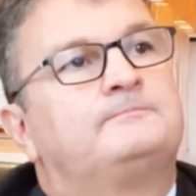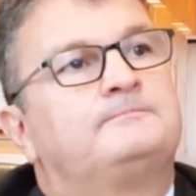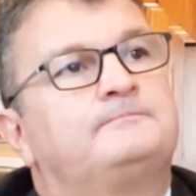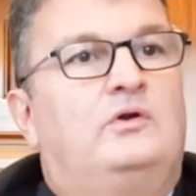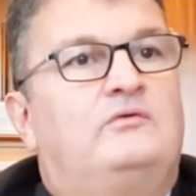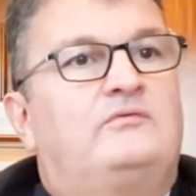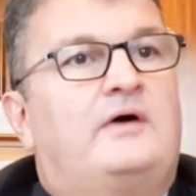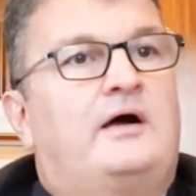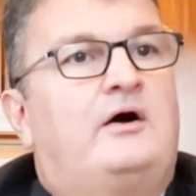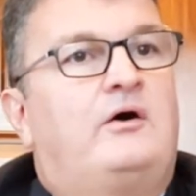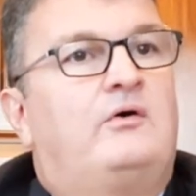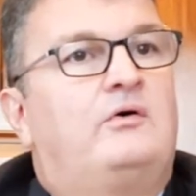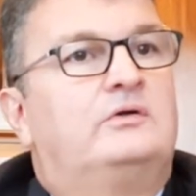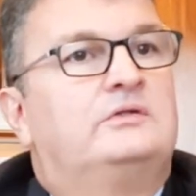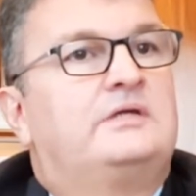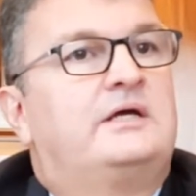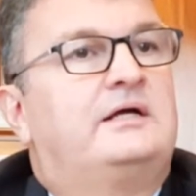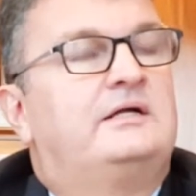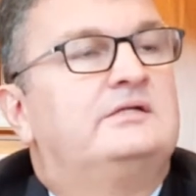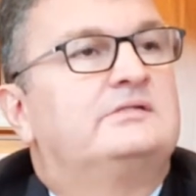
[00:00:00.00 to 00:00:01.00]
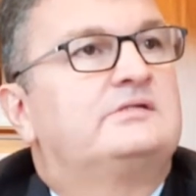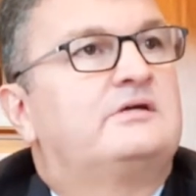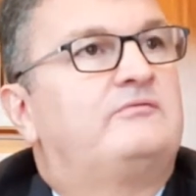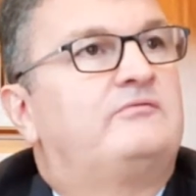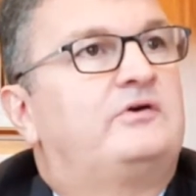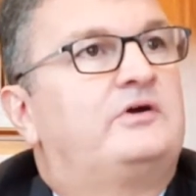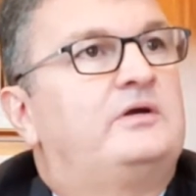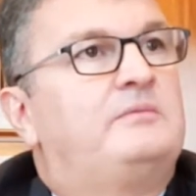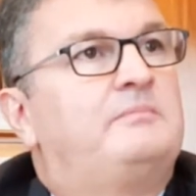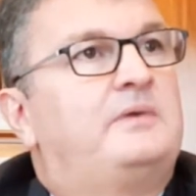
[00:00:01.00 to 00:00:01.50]
All of our hotels
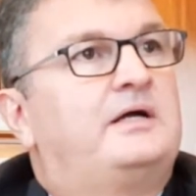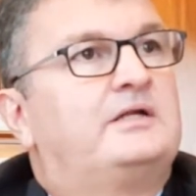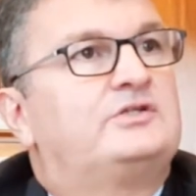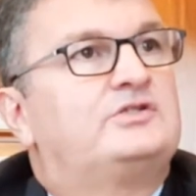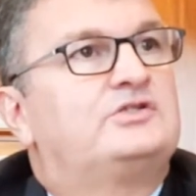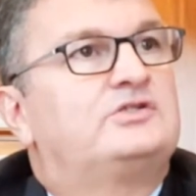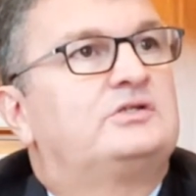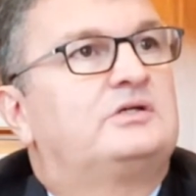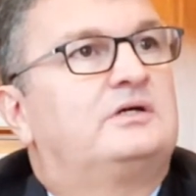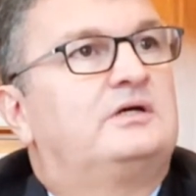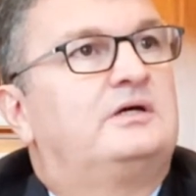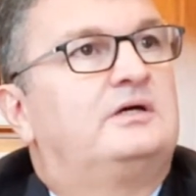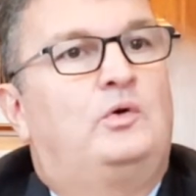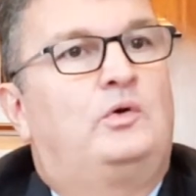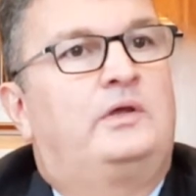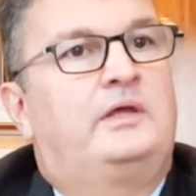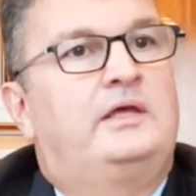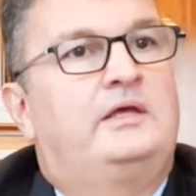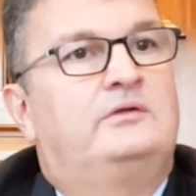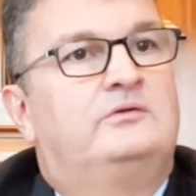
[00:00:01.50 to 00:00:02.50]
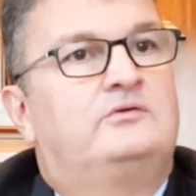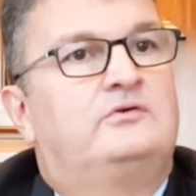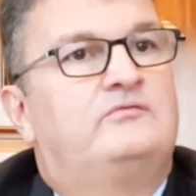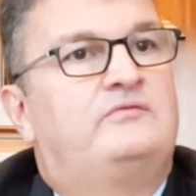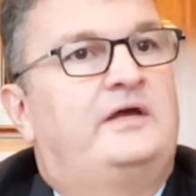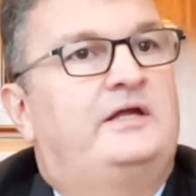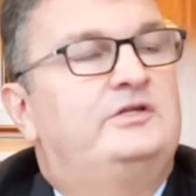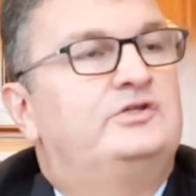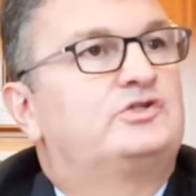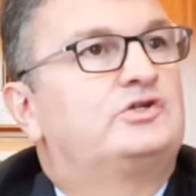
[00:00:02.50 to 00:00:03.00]
are very much looking
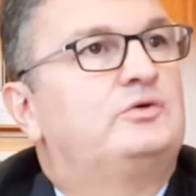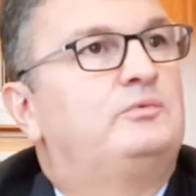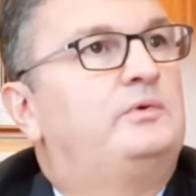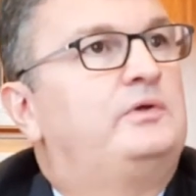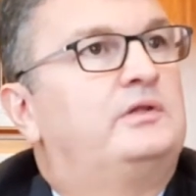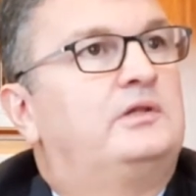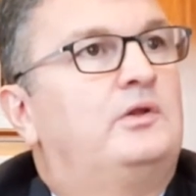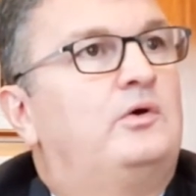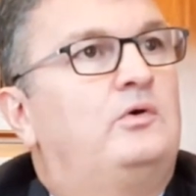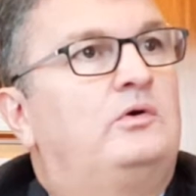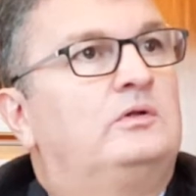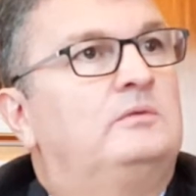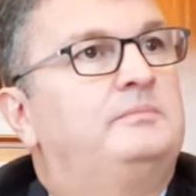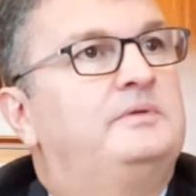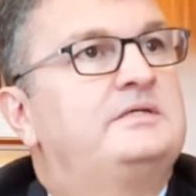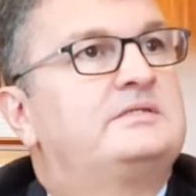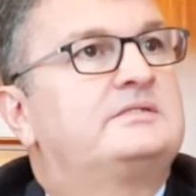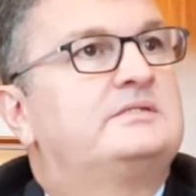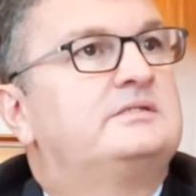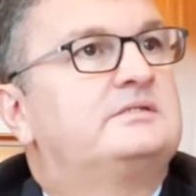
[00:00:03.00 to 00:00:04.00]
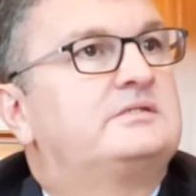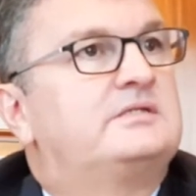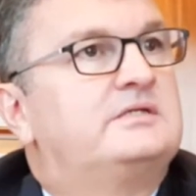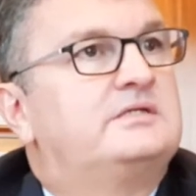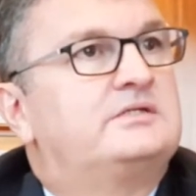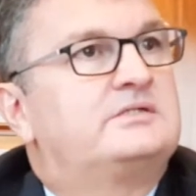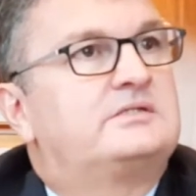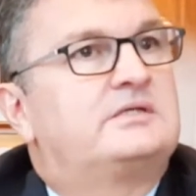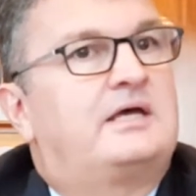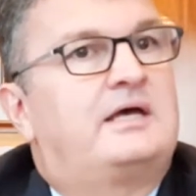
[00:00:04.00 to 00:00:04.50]
to venture with local
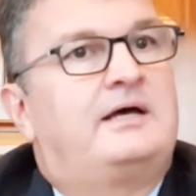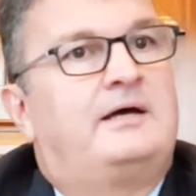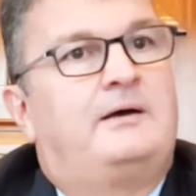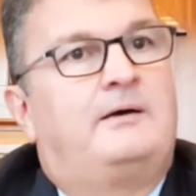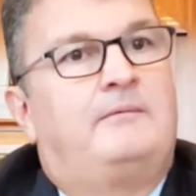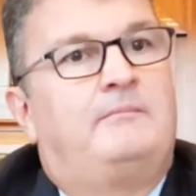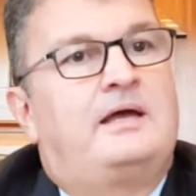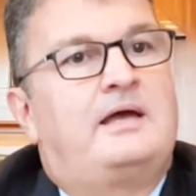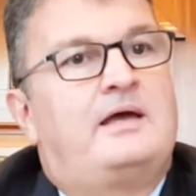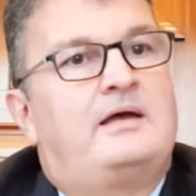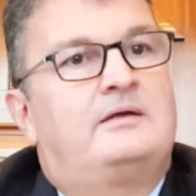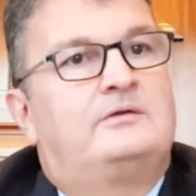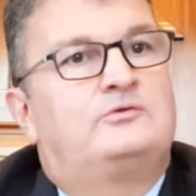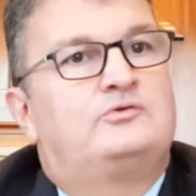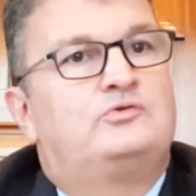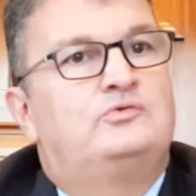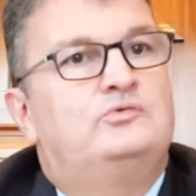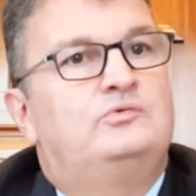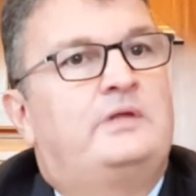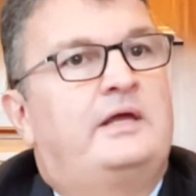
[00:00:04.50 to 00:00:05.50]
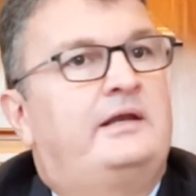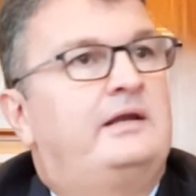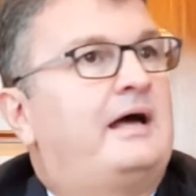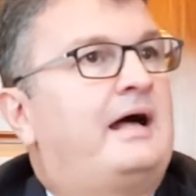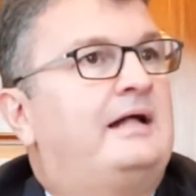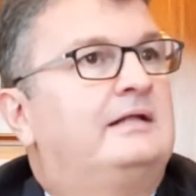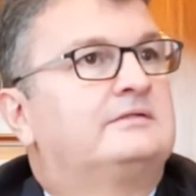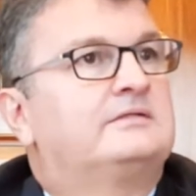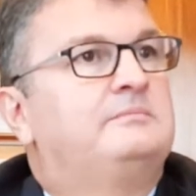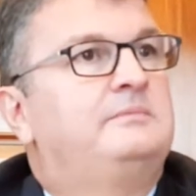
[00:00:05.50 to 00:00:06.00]
businesses to
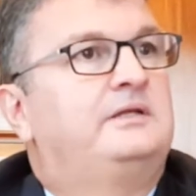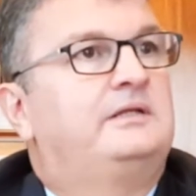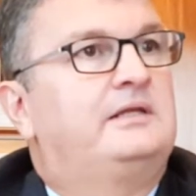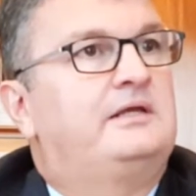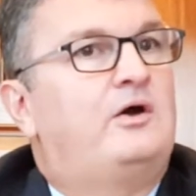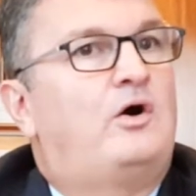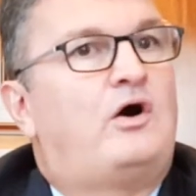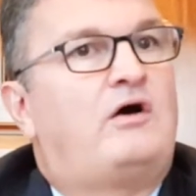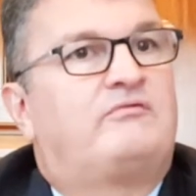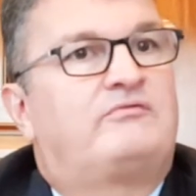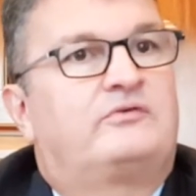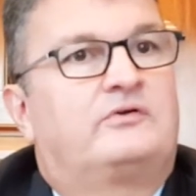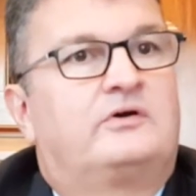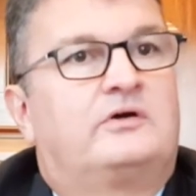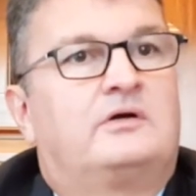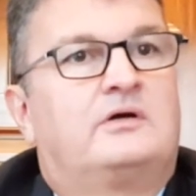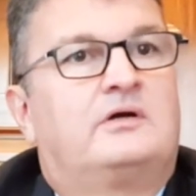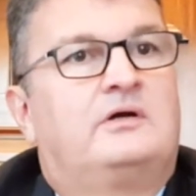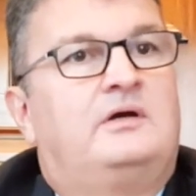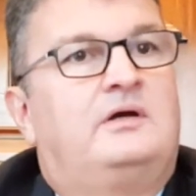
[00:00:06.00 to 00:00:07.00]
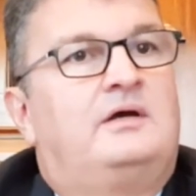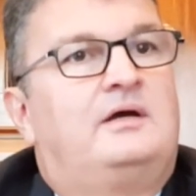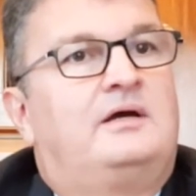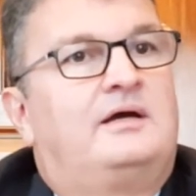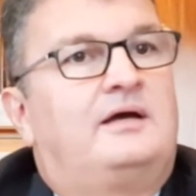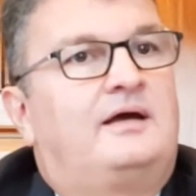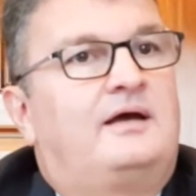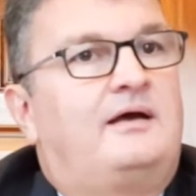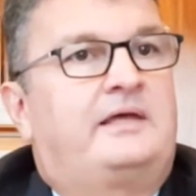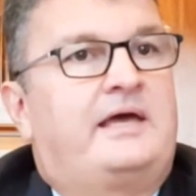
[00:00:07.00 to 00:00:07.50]
then ultimately offer
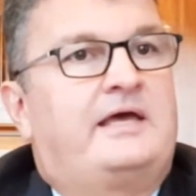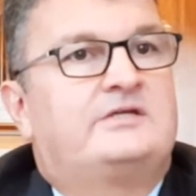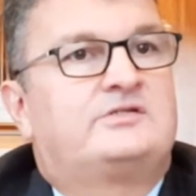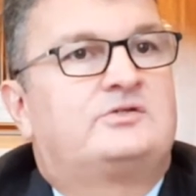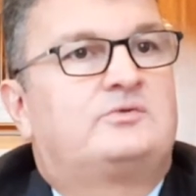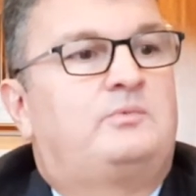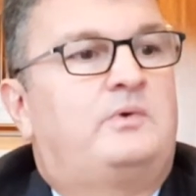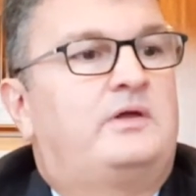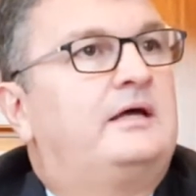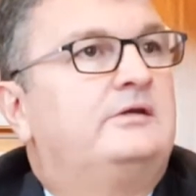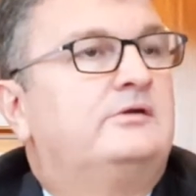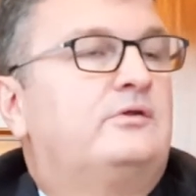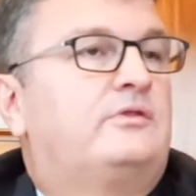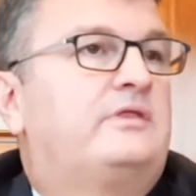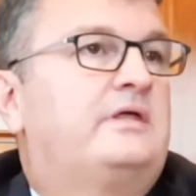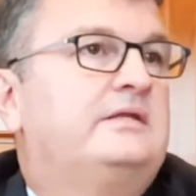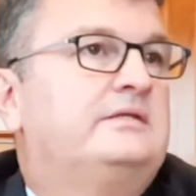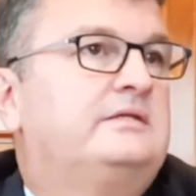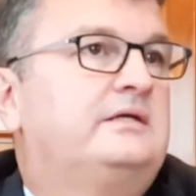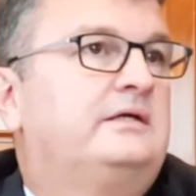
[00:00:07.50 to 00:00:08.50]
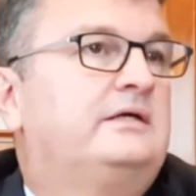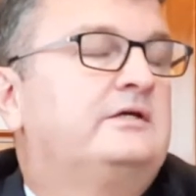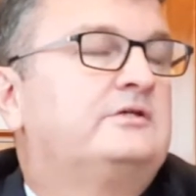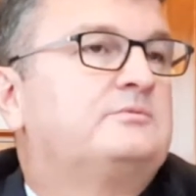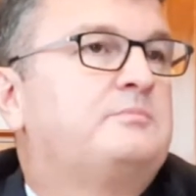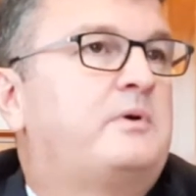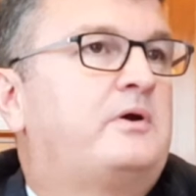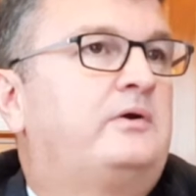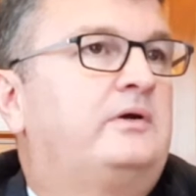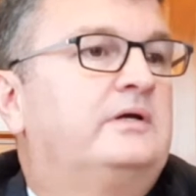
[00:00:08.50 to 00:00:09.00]
the guests an authentic
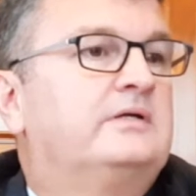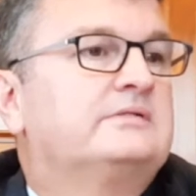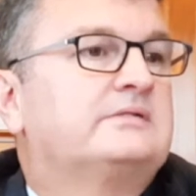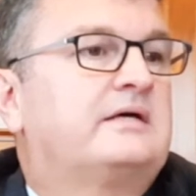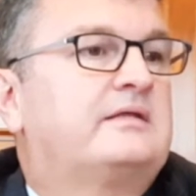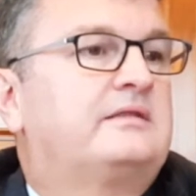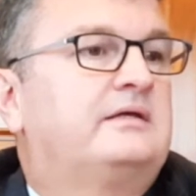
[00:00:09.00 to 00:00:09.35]
experience.